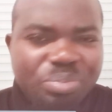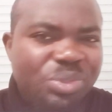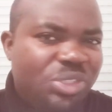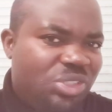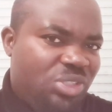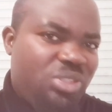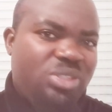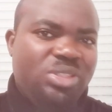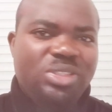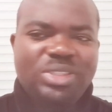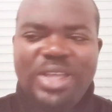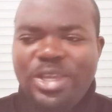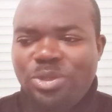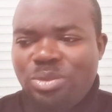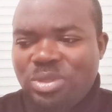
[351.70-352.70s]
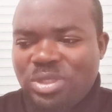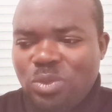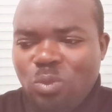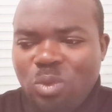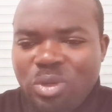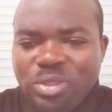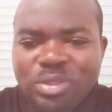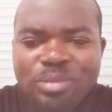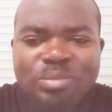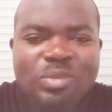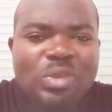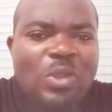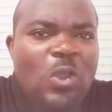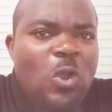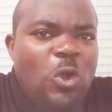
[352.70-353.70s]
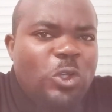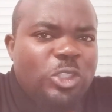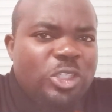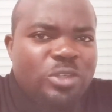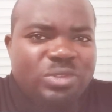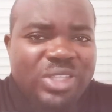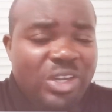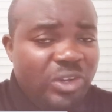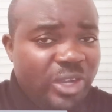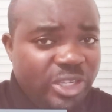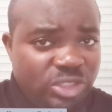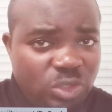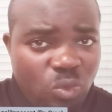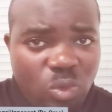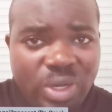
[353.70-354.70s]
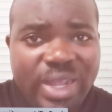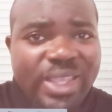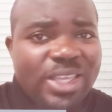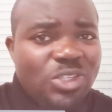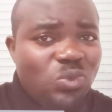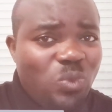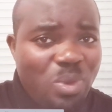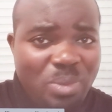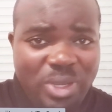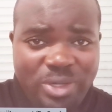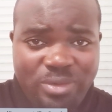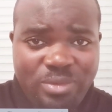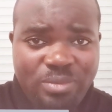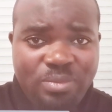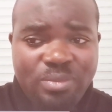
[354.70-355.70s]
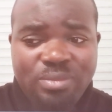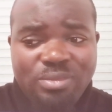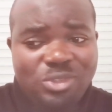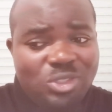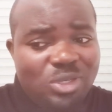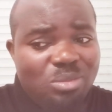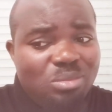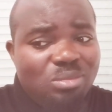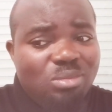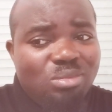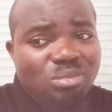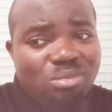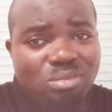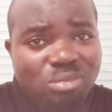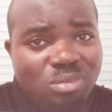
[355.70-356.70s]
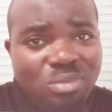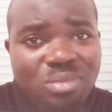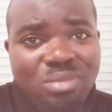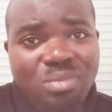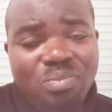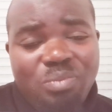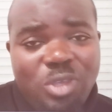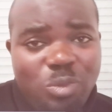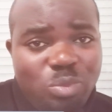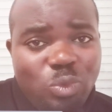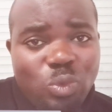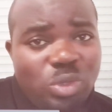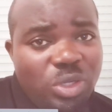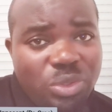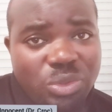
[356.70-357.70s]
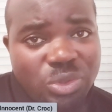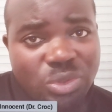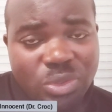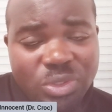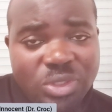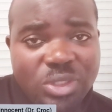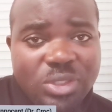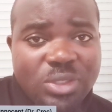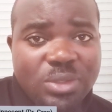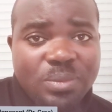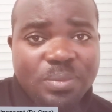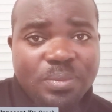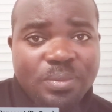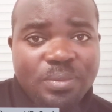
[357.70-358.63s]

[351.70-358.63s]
bitches, that use the word all sort of derogatory word against women. Some people will not use those things.